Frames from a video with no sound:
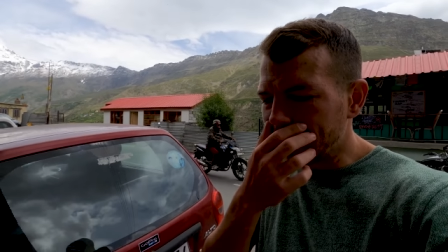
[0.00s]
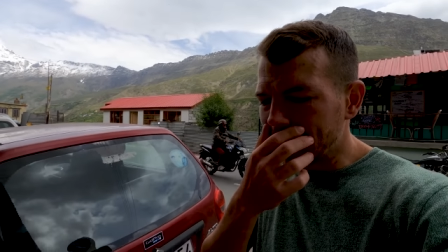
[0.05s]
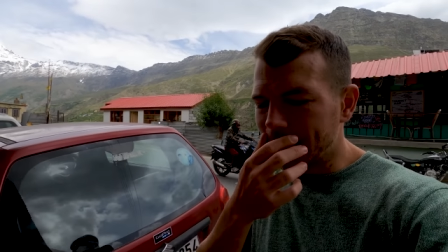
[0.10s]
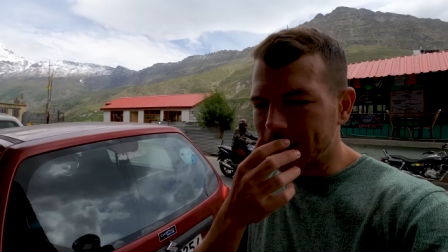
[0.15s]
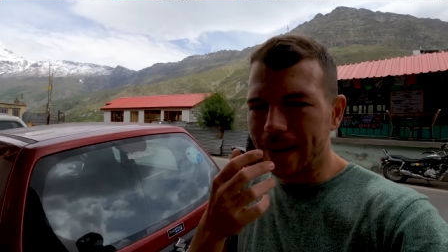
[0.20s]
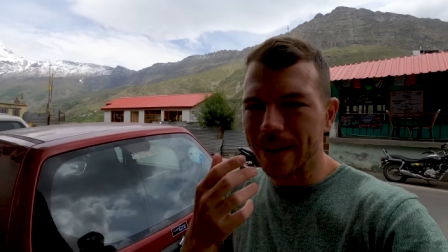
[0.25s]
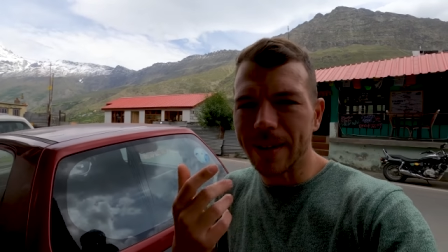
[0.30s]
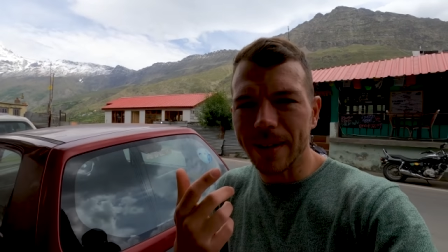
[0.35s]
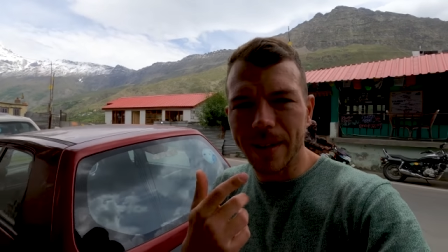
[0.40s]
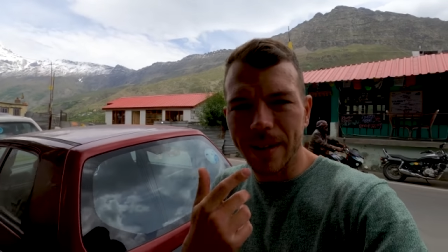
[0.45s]

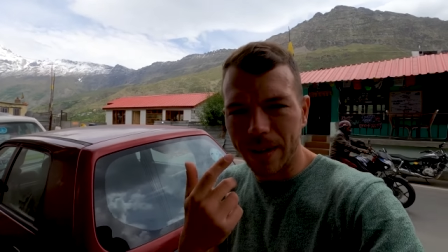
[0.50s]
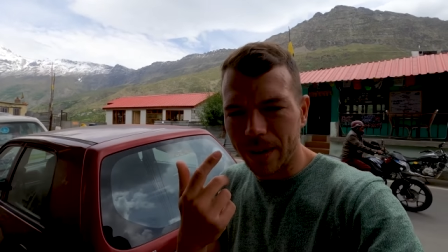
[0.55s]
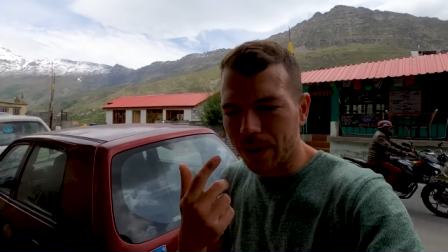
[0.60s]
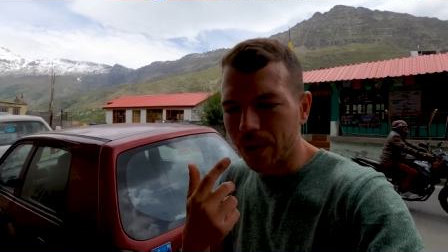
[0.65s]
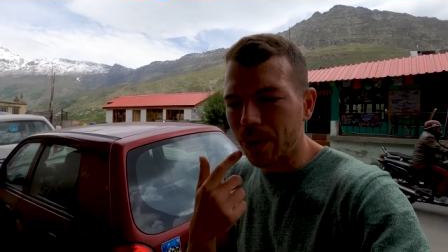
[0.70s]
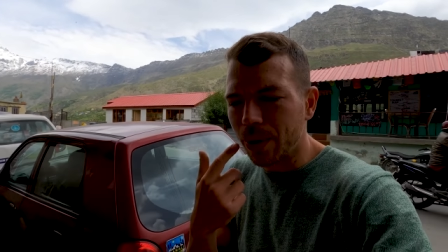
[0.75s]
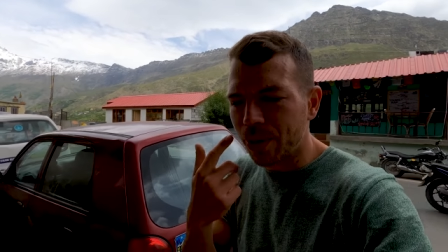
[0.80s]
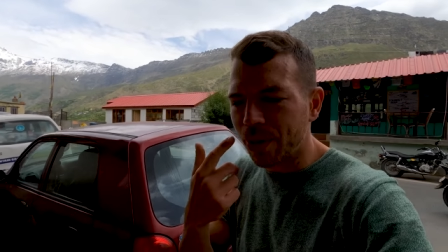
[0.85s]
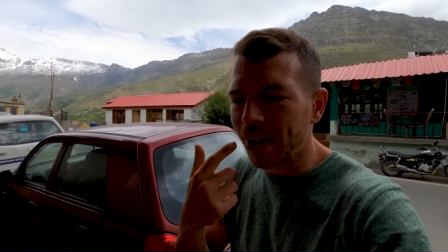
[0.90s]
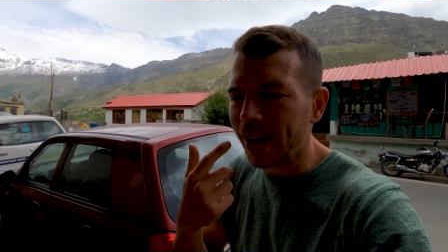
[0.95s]
Because
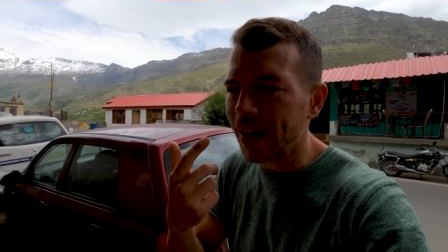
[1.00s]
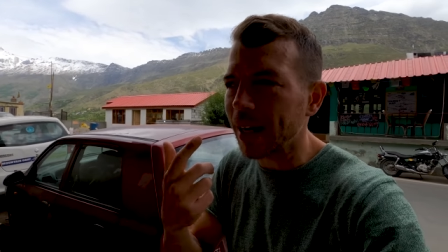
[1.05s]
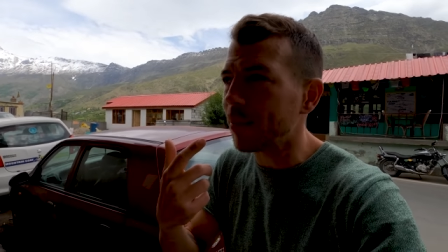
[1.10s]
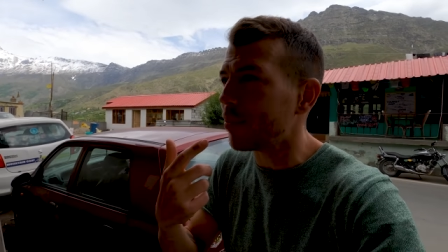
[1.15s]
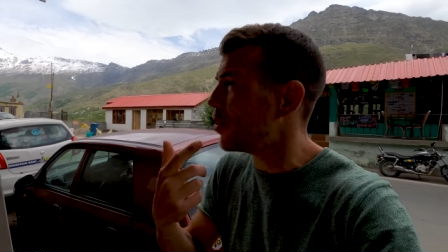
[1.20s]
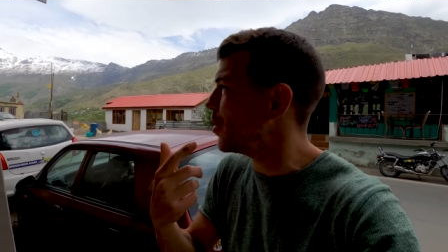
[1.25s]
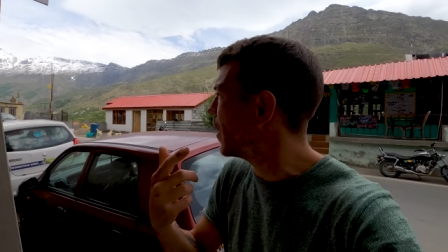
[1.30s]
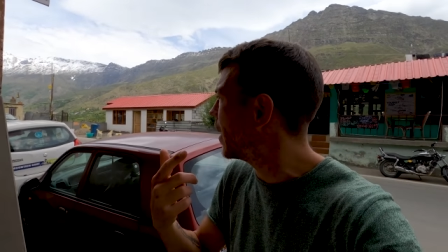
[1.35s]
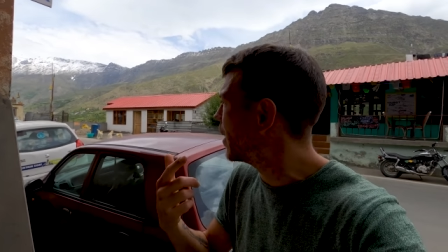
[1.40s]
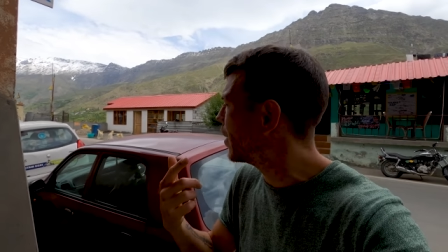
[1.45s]
you think
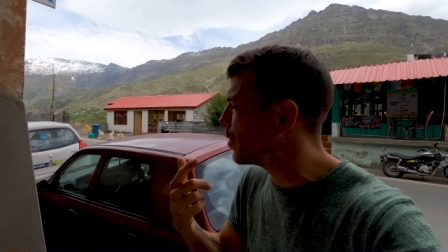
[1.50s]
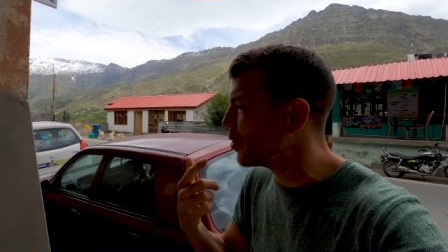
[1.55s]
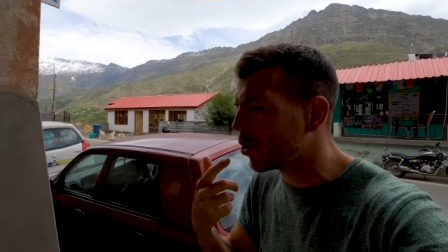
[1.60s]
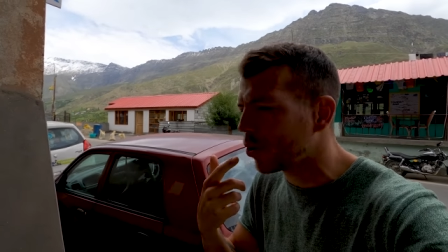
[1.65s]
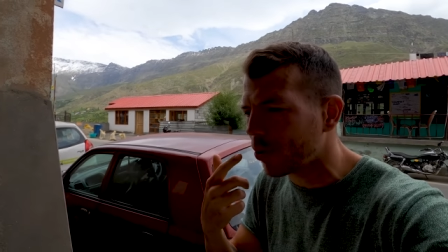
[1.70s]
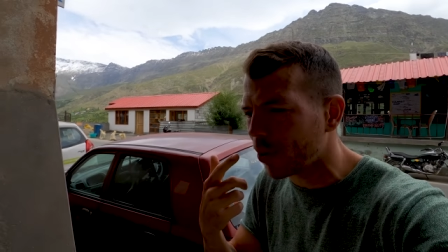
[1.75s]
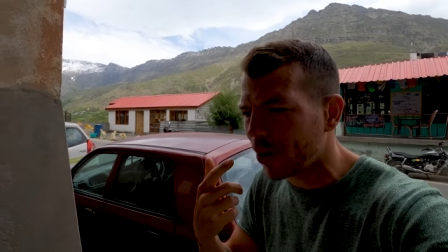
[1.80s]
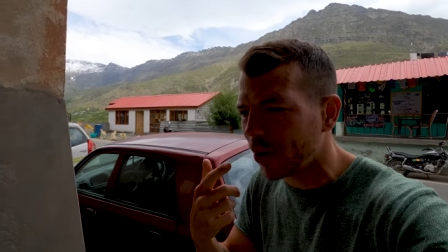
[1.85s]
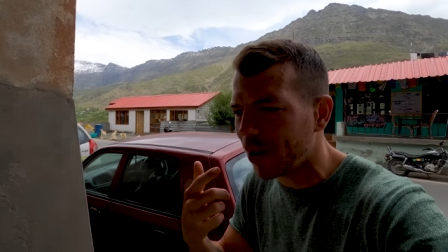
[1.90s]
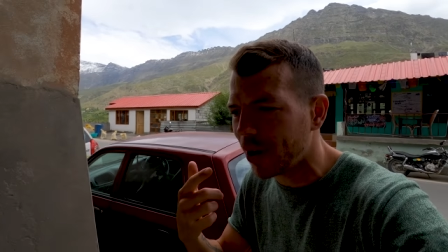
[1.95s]
I'm trying to
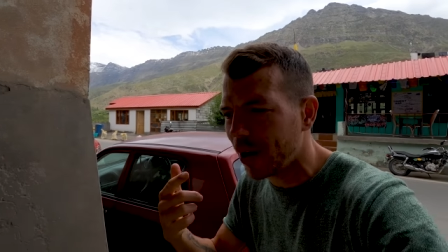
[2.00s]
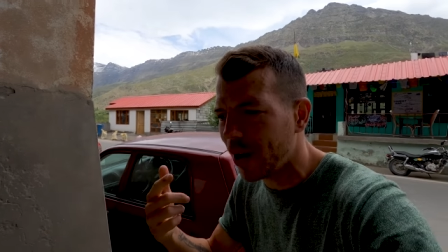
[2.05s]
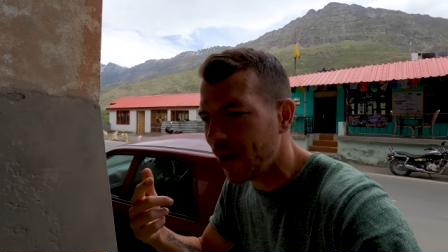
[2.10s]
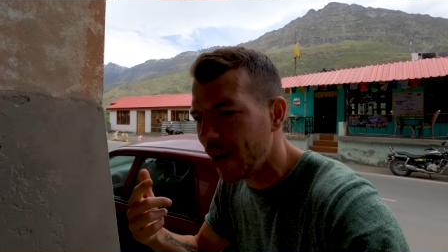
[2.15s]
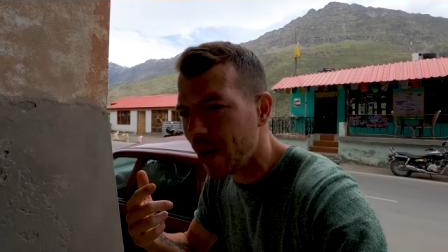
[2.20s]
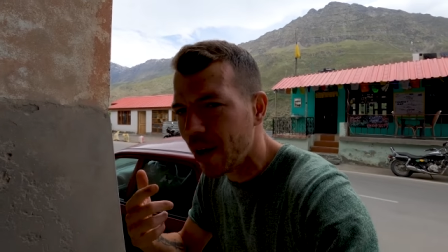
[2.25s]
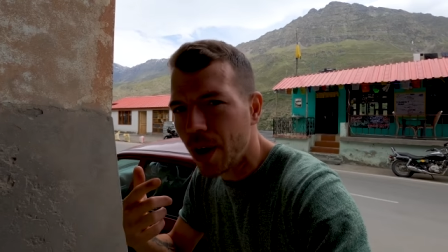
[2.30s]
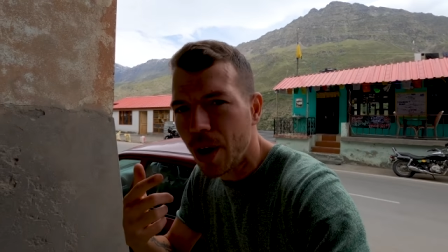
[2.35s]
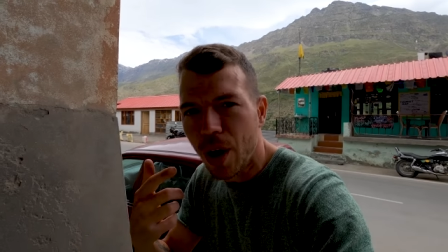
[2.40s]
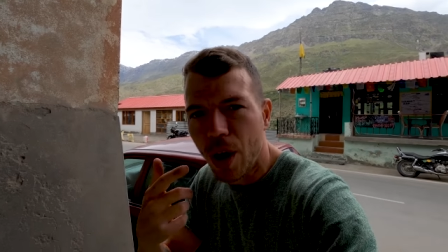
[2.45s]
grow a
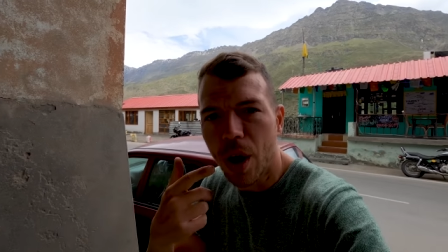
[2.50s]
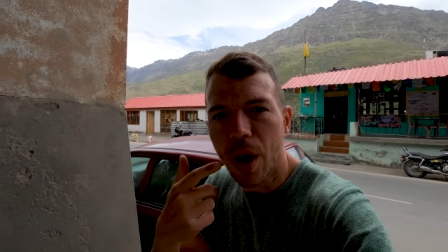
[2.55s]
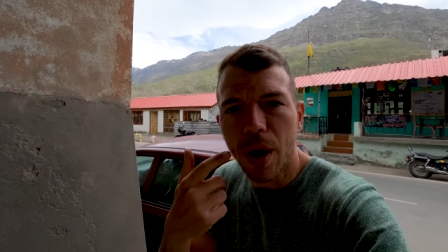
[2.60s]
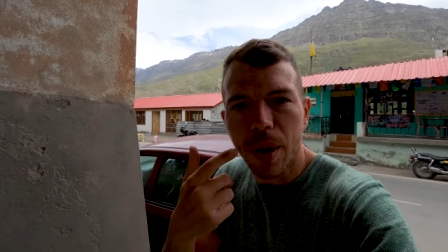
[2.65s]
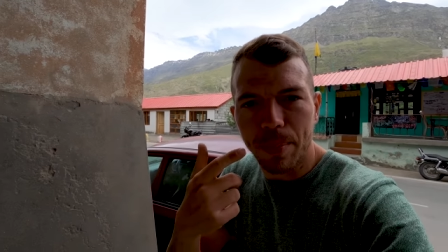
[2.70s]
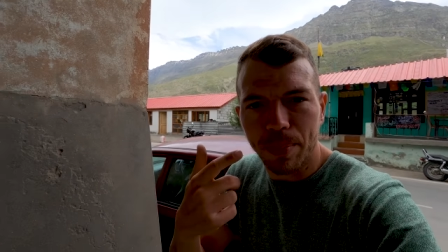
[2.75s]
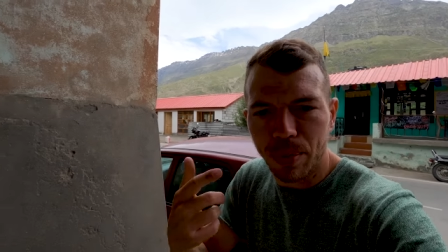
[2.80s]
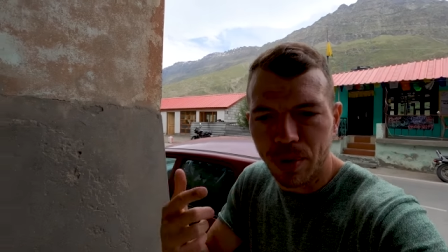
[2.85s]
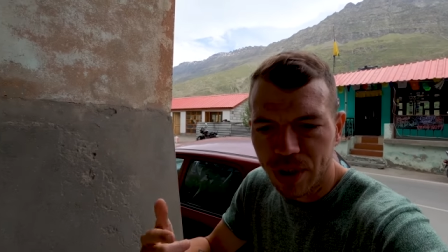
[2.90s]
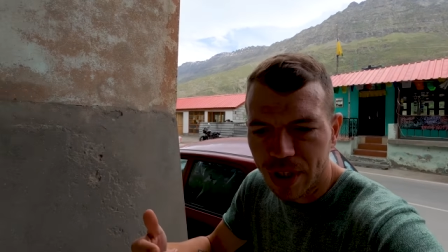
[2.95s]

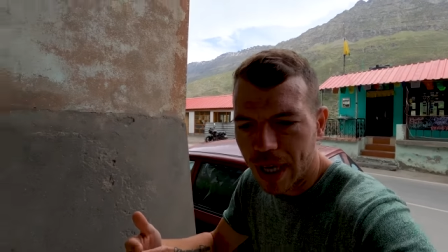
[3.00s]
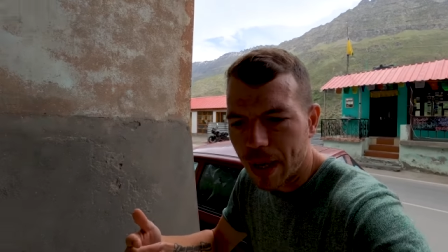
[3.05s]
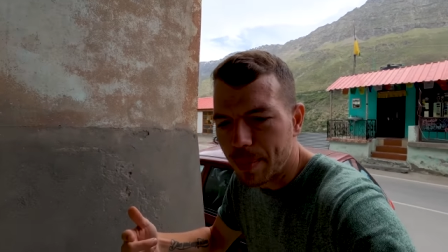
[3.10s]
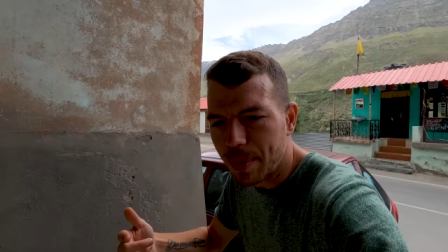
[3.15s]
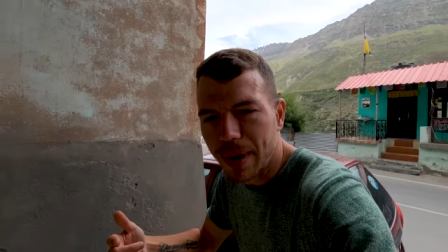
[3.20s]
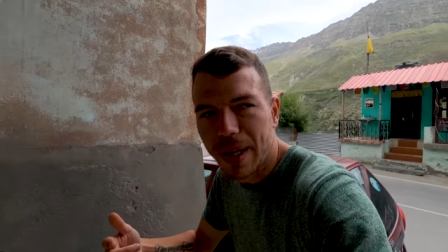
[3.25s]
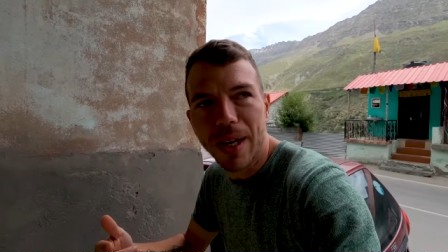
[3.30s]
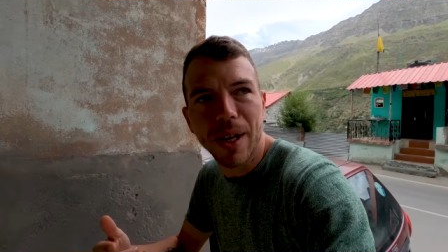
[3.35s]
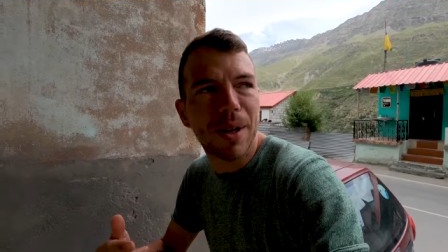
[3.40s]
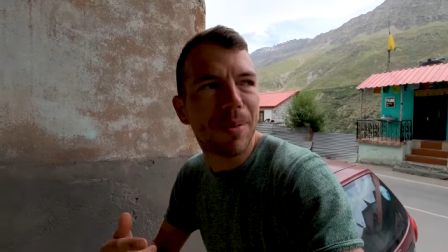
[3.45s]

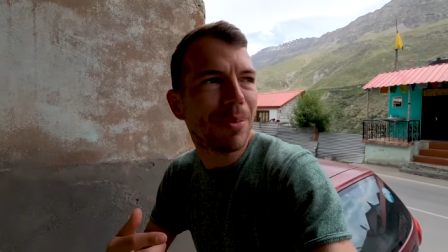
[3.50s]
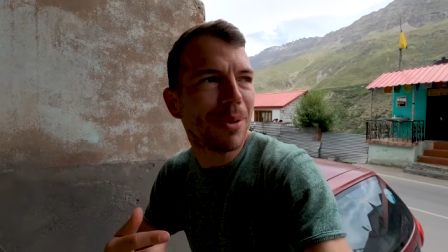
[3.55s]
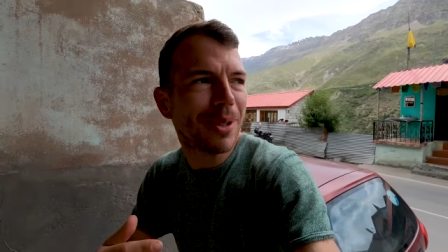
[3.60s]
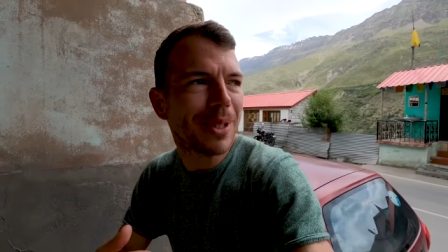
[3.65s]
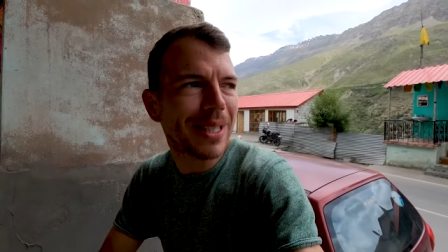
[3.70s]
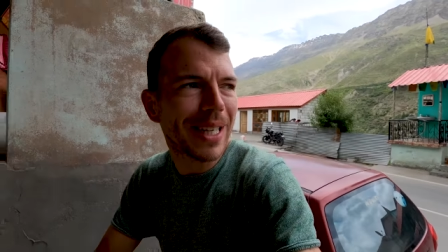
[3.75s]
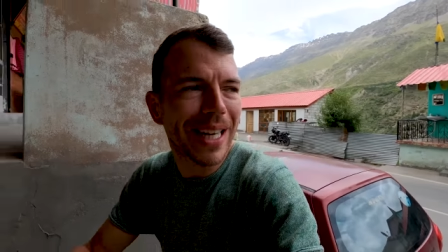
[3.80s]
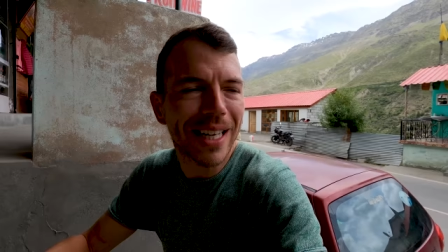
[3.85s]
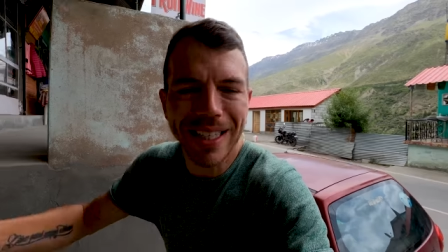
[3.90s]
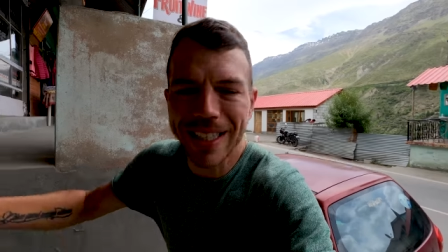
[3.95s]
Punjabi
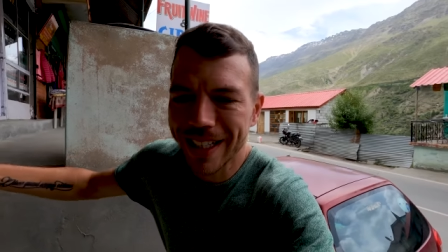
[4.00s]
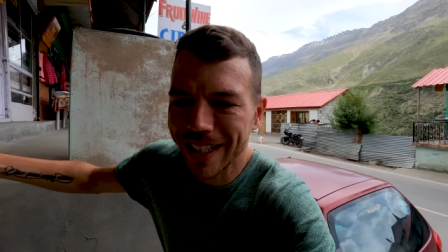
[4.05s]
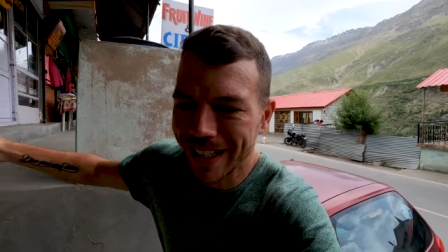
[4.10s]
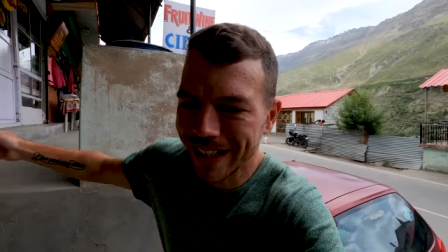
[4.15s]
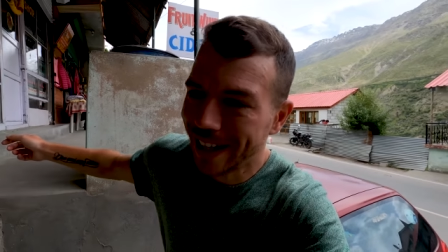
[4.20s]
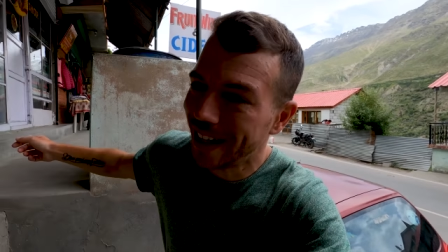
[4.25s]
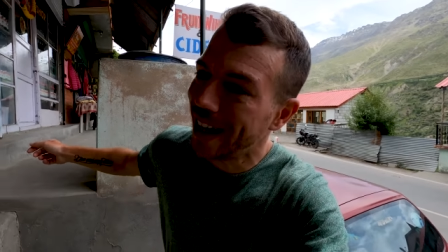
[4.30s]
moustache?